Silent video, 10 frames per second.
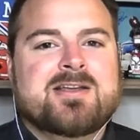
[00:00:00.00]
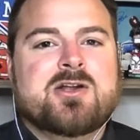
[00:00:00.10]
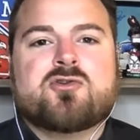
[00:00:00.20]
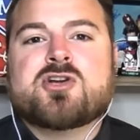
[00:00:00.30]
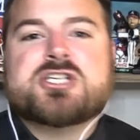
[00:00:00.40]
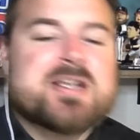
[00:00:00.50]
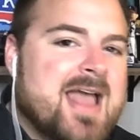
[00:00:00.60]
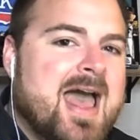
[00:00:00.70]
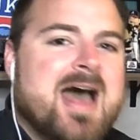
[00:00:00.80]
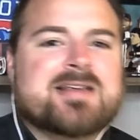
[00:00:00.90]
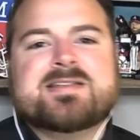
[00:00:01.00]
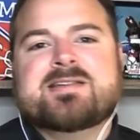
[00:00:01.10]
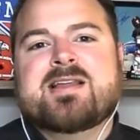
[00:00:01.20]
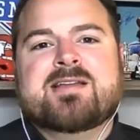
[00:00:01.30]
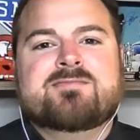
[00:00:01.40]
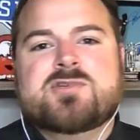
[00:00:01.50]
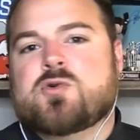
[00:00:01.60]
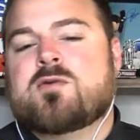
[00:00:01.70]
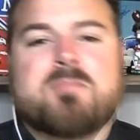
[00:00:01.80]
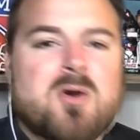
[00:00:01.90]
know Christian Gass and, and
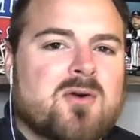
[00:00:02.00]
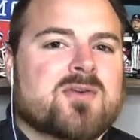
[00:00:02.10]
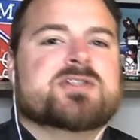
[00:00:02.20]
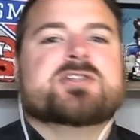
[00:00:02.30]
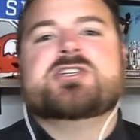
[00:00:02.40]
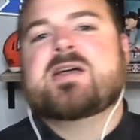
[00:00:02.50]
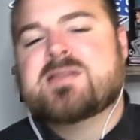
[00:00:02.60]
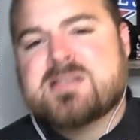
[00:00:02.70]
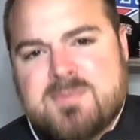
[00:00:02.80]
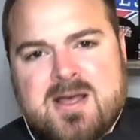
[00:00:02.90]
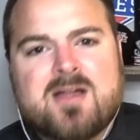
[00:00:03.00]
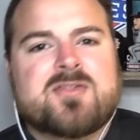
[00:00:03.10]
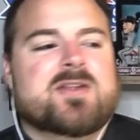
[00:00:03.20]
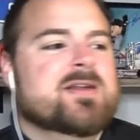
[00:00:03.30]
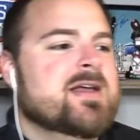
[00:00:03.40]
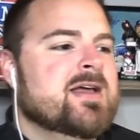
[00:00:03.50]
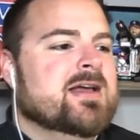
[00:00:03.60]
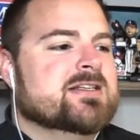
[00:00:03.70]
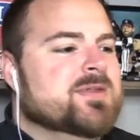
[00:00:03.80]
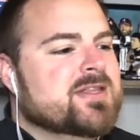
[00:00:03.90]
Jordan Burns and Jalen Smith and
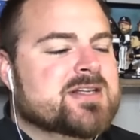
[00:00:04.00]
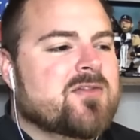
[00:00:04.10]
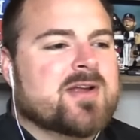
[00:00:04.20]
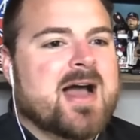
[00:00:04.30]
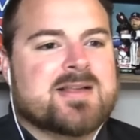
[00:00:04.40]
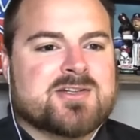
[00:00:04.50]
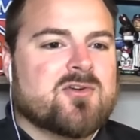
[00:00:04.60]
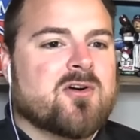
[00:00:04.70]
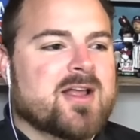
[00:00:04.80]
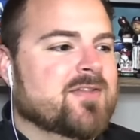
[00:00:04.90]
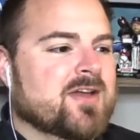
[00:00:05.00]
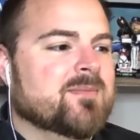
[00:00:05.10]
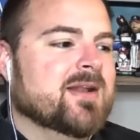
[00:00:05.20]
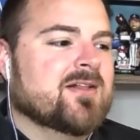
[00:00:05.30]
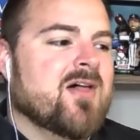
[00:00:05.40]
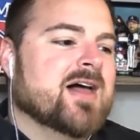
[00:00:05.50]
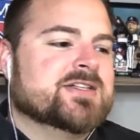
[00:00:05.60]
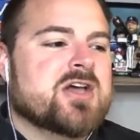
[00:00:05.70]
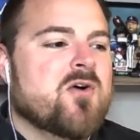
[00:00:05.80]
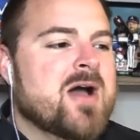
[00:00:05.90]
and some of these other guys that are already in the committed class.
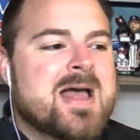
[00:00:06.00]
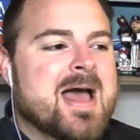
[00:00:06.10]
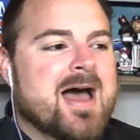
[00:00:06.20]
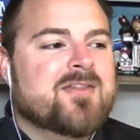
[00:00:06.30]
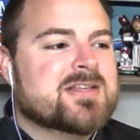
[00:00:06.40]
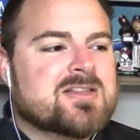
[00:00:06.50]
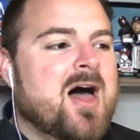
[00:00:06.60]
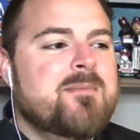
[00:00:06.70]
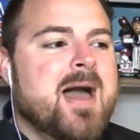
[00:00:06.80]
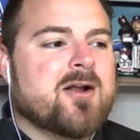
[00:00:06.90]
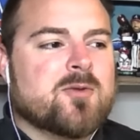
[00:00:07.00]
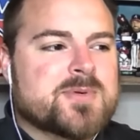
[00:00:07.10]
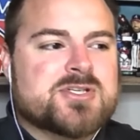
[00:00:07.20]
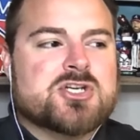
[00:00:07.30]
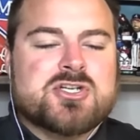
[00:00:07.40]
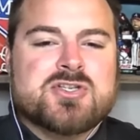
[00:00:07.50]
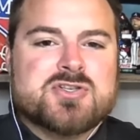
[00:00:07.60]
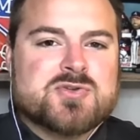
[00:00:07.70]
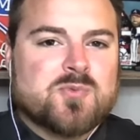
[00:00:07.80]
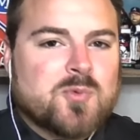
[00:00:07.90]
So uh, this linebacker
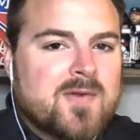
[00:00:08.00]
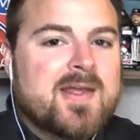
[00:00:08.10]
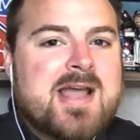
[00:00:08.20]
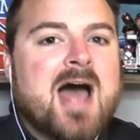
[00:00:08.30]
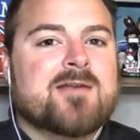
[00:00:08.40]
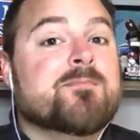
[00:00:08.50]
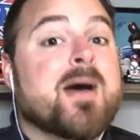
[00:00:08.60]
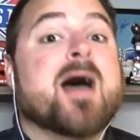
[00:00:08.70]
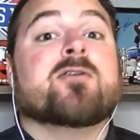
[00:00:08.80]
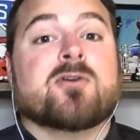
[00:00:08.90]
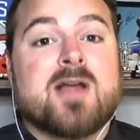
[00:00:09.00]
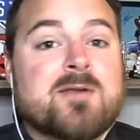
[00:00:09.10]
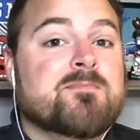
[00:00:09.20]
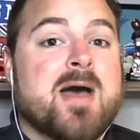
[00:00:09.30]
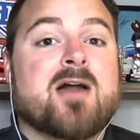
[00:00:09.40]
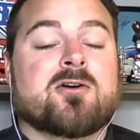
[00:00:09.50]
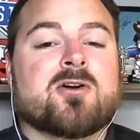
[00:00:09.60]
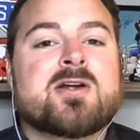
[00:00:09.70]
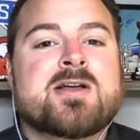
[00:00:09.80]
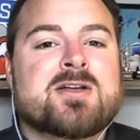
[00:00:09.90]
position's really gotten better and better
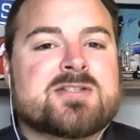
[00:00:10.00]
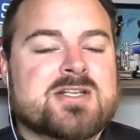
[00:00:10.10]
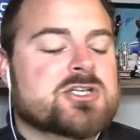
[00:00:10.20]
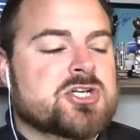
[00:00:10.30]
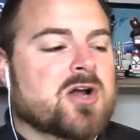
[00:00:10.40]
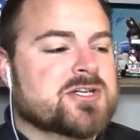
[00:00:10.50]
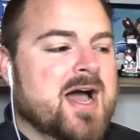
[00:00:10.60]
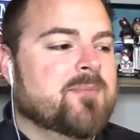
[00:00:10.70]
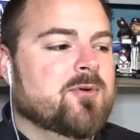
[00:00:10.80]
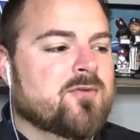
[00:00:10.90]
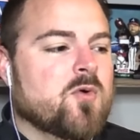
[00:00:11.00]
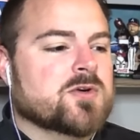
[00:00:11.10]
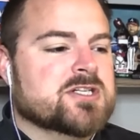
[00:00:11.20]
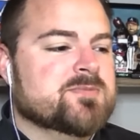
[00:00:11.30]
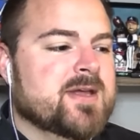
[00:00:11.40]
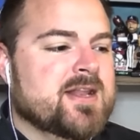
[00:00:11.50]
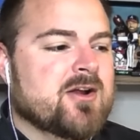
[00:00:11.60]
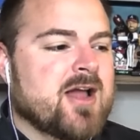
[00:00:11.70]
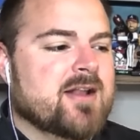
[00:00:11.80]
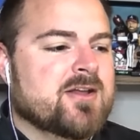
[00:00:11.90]
since Josh Heupel, of course, has been
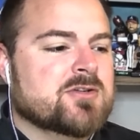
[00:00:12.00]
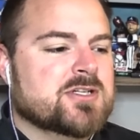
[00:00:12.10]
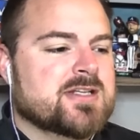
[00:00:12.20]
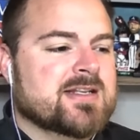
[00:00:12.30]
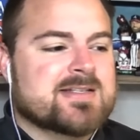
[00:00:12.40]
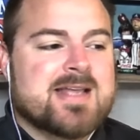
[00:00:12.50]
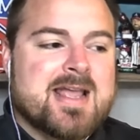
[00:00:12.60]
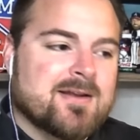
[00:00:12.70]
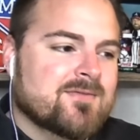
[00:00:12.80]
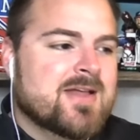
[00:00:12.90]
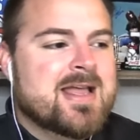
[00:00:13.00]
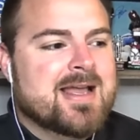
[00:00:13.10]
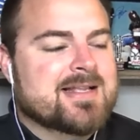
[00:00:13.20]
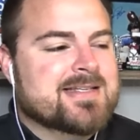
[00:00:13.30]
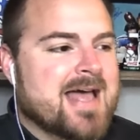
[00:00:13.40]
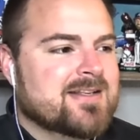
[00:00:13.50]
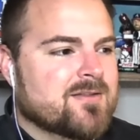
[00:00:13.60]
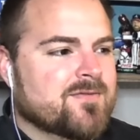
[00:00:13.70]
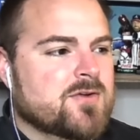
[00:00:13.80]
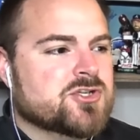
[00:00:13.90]
here head coach of Tennessee, and um, it's adding to the
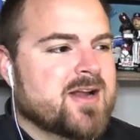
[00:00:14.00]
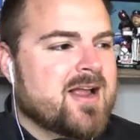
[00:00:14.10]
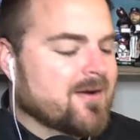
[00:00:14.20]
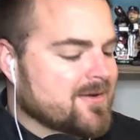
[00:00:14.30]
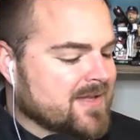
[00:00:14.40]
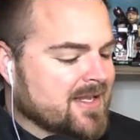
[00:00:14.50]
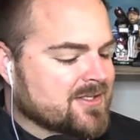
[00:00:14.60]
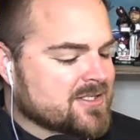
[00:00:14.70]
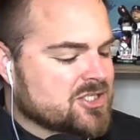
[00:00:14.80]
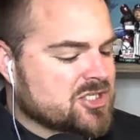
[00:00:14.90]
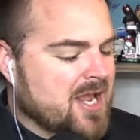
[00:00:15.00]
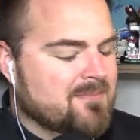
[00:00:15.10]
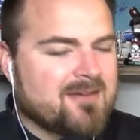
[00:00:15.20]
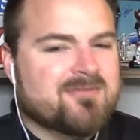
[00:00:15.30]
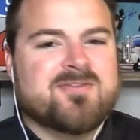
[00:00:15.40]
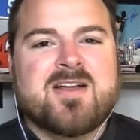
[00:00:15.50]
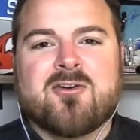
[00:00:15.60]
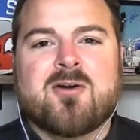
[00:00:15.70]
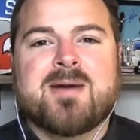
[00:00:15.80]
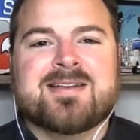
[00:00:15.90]
future here. I just jam my
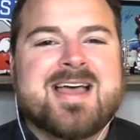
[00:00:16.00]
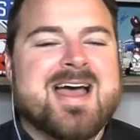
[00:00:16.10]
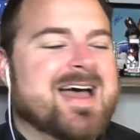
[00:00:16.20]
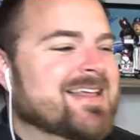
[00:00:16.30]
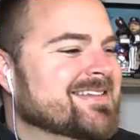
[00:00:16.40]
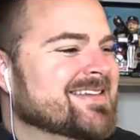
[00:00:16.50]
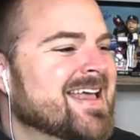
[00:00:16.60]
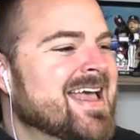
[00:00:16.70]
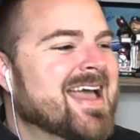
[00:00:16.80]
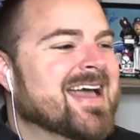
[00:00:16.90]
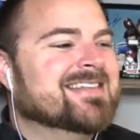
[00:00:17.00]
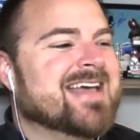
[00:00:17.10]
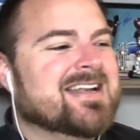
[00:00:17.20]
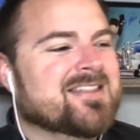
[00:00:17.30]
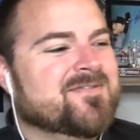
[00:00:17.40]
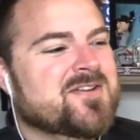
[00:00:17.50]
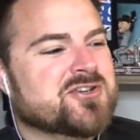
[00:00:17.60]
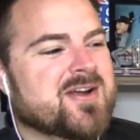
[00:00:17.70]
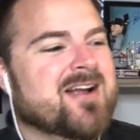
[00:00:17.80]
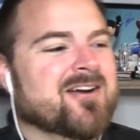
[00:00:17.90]
finger on my desk. it's adding to the
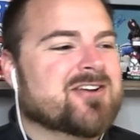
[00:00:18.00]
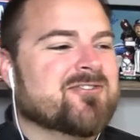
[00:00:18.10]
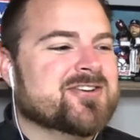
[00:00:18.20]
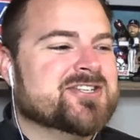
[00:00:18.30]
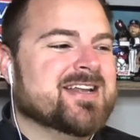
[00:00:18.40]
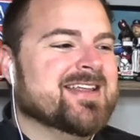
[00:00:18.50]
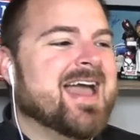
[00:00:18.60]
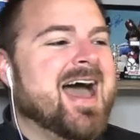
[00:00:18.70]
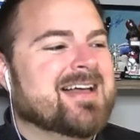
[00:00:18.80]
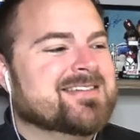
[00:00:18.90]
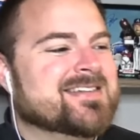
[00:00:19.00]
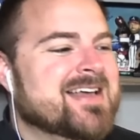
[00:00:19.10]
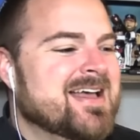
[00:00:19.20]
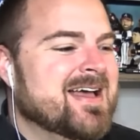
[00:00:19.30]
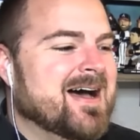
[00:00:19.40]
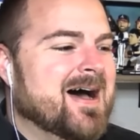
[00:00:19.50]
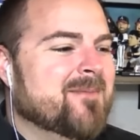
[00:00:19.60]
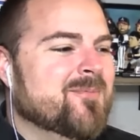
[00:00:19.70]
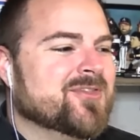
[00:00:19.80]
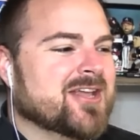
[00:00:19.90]
future here in Christian Gass
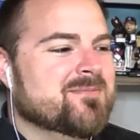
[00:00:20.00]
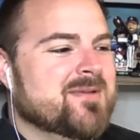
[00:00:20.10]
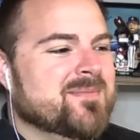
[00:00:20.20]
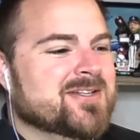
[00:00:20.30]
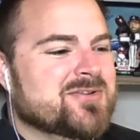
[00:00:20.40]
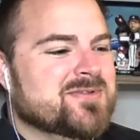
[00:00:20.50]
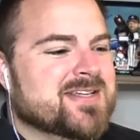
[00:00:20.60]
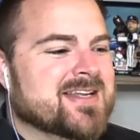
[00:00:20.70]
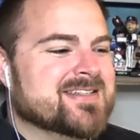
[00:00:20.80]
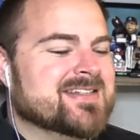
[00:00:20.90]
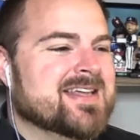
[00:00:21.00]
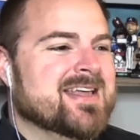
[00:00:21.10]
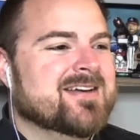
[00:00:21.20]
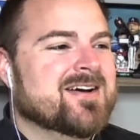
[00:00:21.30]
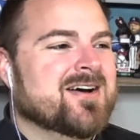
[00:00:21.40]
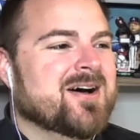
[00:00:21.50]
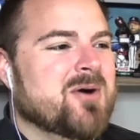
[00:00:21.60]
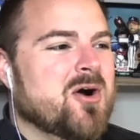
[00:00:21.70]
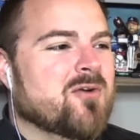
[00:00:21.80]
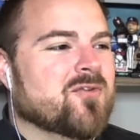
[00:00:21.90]
um, with the commitment to Tennessee um,
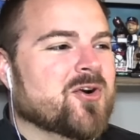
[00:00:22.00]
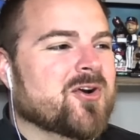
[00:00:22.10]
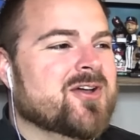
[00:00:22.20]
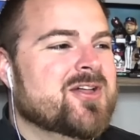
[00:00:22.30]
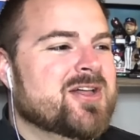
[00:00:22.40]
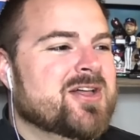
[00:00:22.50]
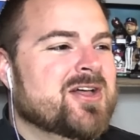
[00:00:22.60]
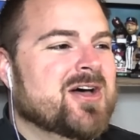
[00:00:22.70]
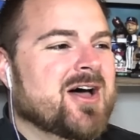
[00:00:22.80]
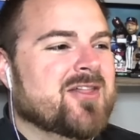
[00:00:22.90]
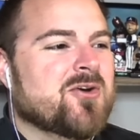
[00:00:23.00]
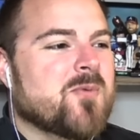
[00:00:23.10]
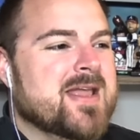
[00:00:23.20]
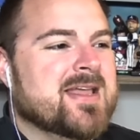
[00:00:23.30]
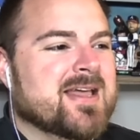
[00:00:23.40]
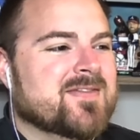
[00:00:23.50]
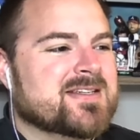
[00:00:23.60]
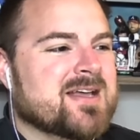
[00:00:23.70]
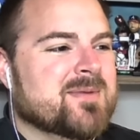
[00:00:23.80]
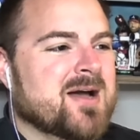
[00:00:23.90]
over uh, the weekend. This
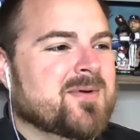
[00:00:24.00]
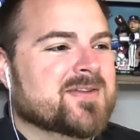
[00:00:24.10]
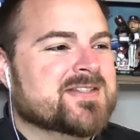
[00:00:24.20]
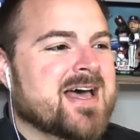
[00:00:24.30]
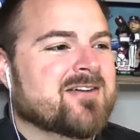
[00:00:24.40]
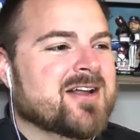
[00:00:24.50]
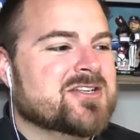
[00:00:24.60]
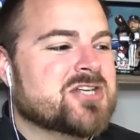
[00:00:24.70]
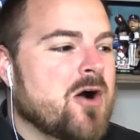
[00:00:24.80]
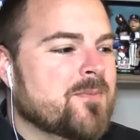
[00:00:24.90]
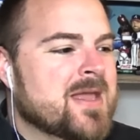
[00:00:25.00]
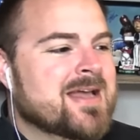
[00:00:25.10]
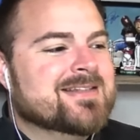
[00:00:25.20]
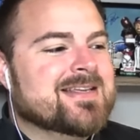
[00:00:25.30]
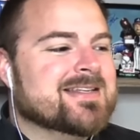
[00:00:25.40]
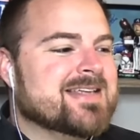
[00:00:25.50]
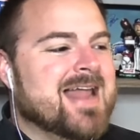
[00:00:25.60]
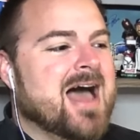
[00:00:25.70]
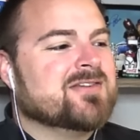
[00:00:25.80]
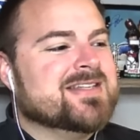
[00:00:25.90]
coming up on Saturday. So Tennessee
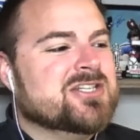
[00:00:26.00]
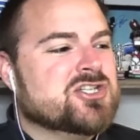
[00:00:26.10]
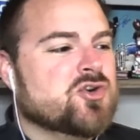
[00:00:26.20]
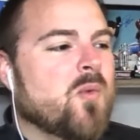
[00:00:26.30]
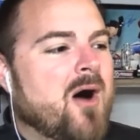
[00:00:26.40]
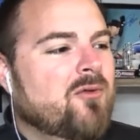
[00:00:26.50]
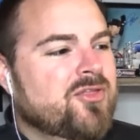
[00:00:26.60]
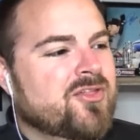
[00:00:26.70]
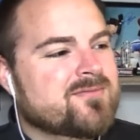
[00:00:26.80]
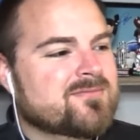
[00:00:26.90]
now sits 12th.